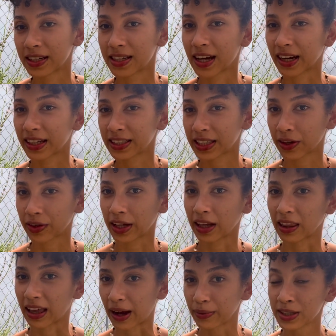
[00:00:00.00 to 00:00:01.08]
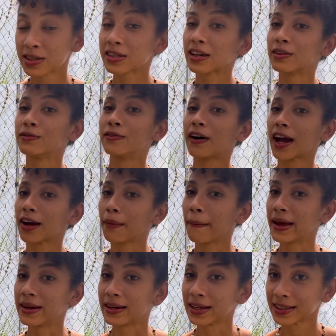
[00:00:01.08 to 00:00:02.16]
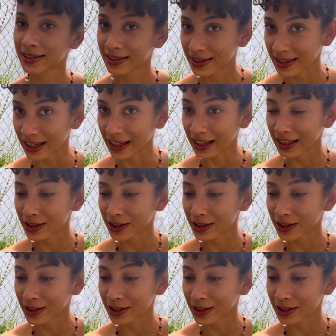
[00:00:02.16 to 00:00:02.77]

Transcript: dietary allowance of vitamin C.